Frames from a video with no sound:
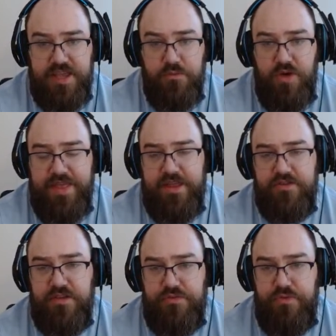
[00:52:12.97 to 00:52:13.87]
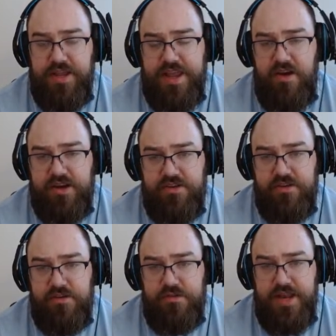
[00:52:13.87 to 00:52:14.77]
When there's a
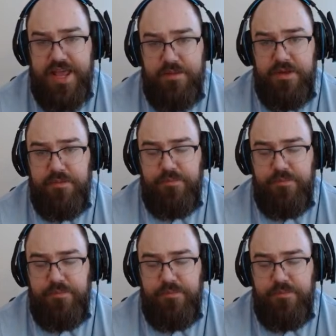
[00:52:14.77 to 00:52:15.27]
3-character name.